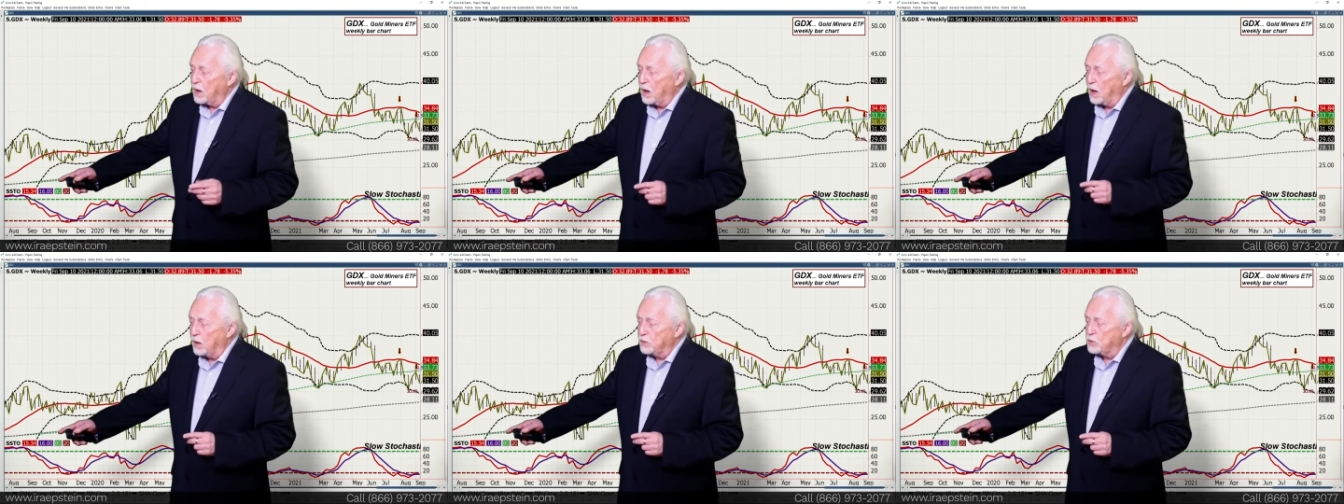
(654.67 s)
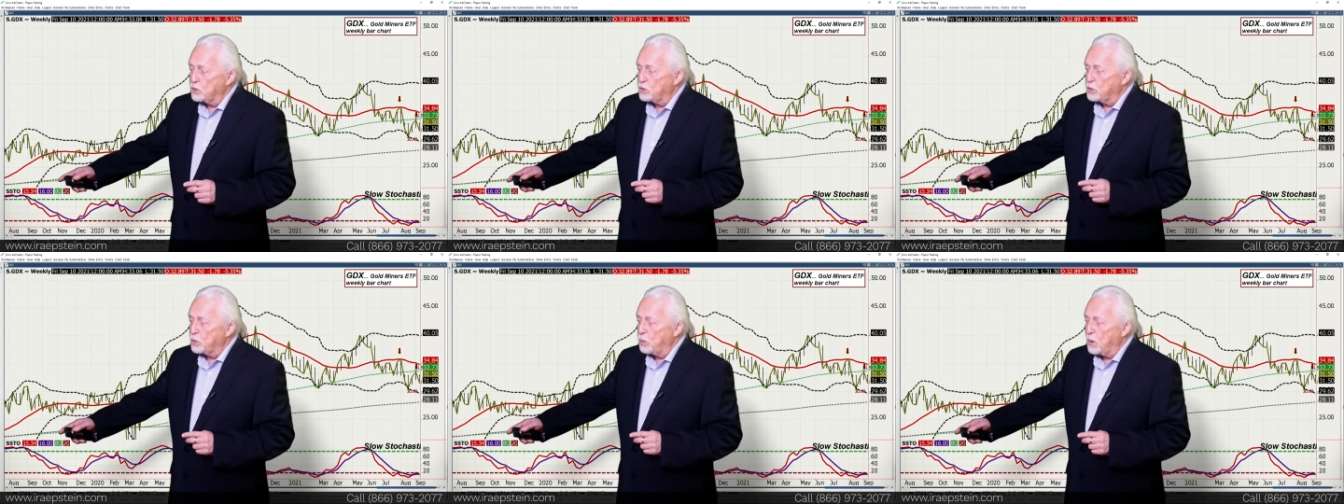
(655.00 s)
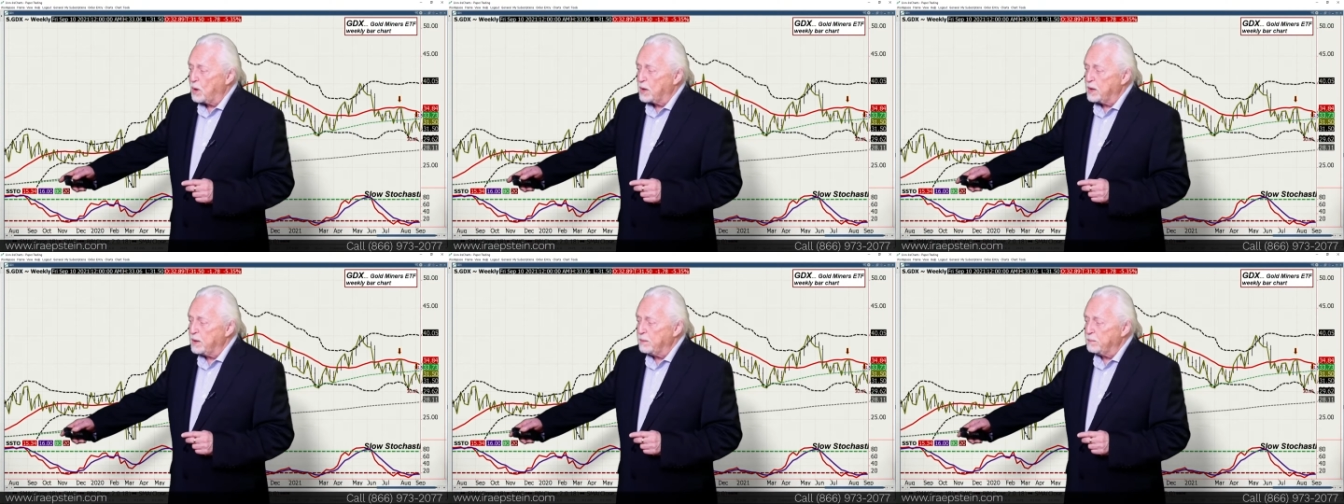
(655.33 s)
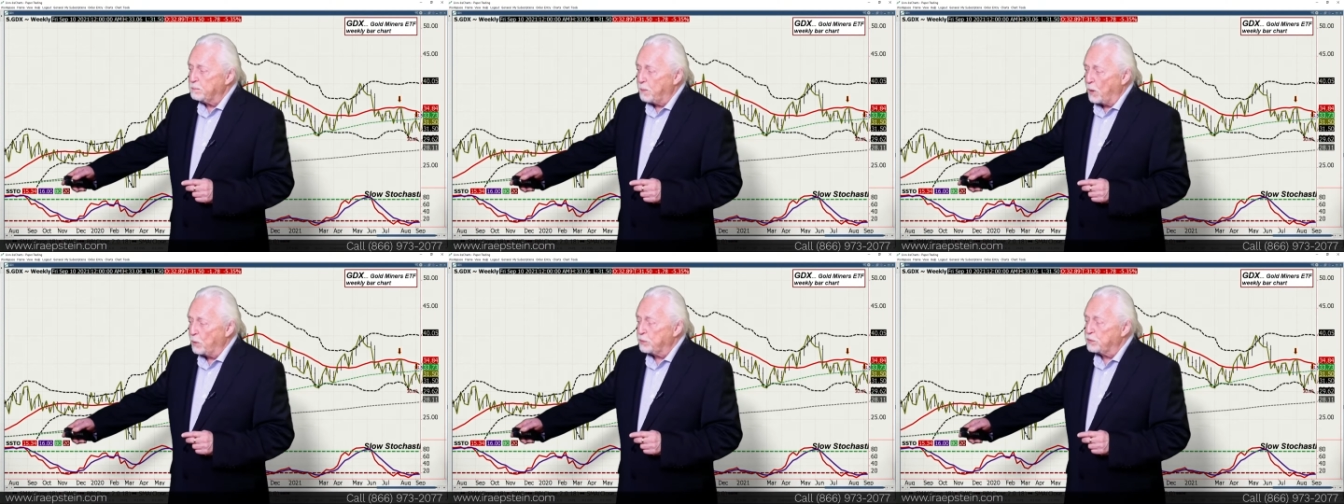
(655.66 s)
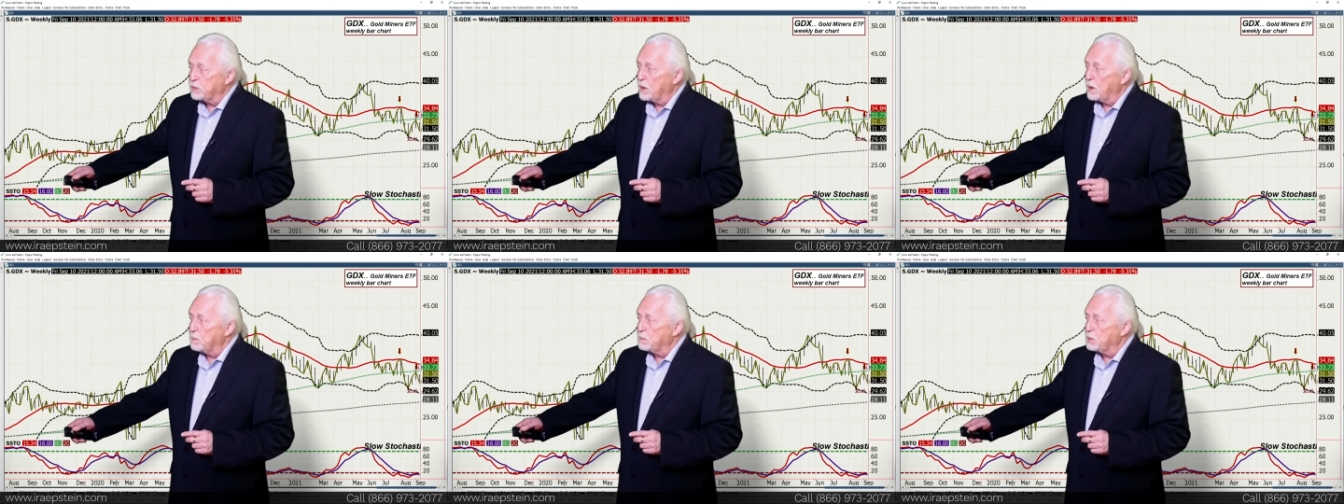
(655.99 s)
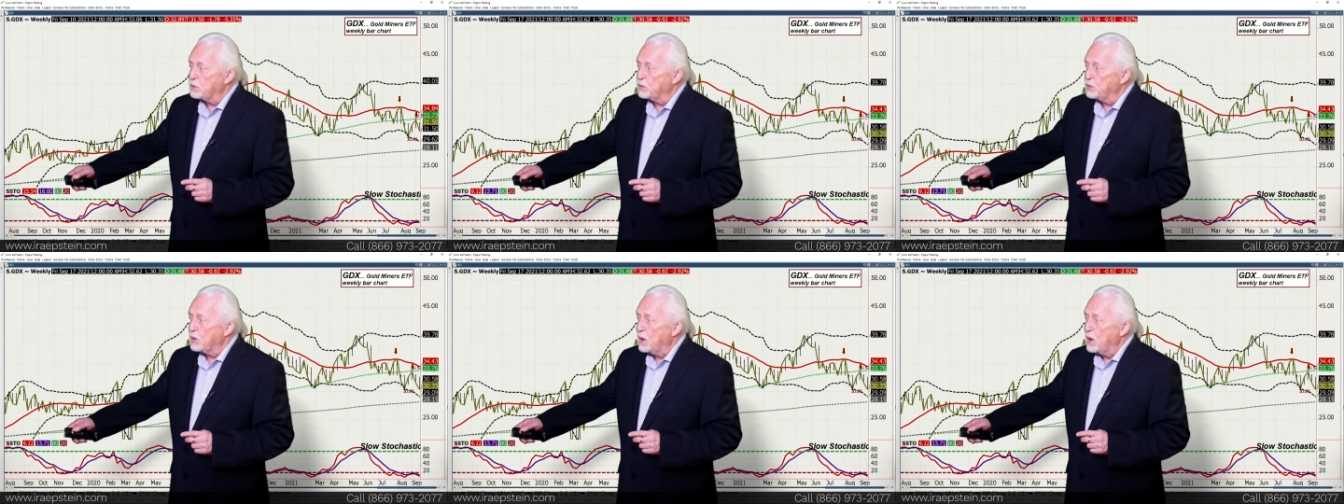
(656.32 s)
under 20, both
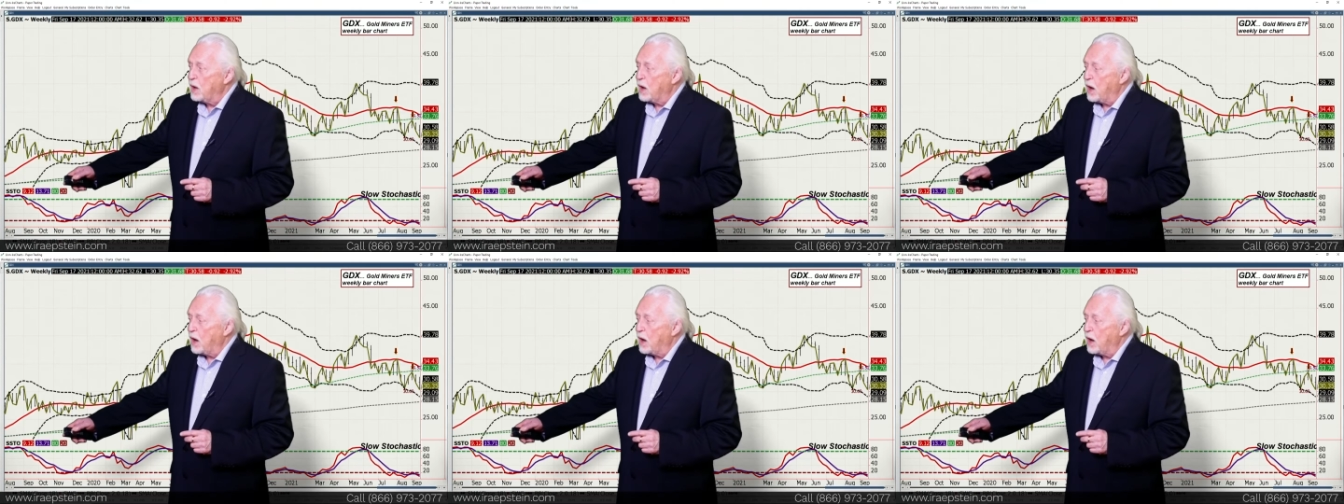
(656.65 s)
numbers,